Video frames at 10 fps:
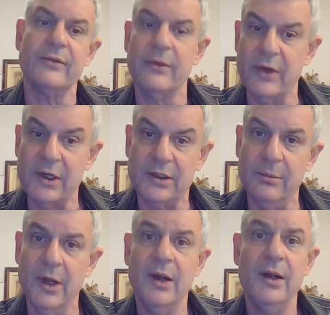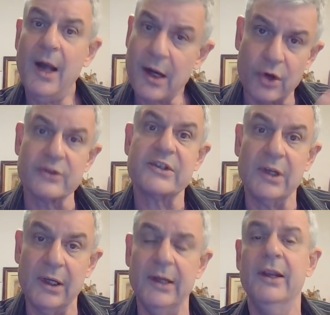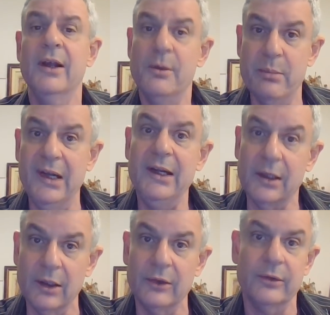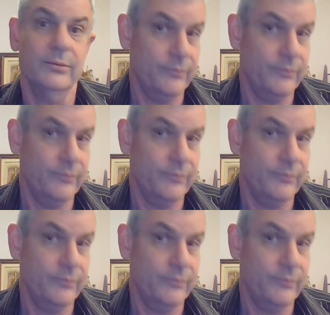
of the victim are constantly belittled.